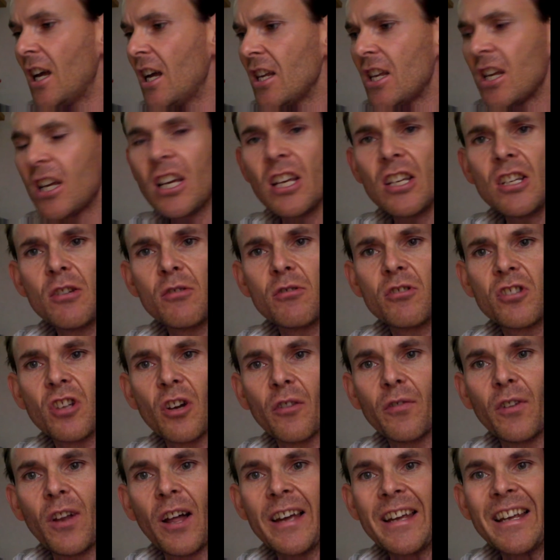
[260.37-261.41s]
You can use
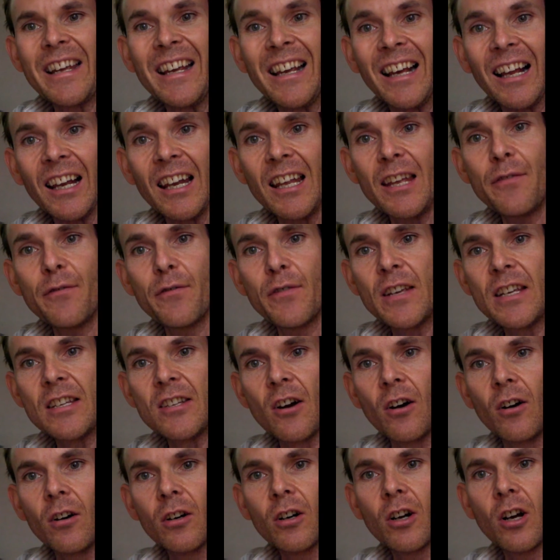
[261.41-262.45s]
stuff like
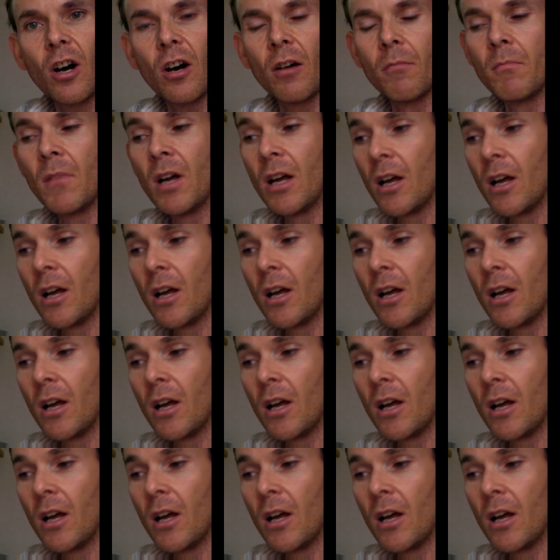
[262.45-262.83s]
Gliffy.com,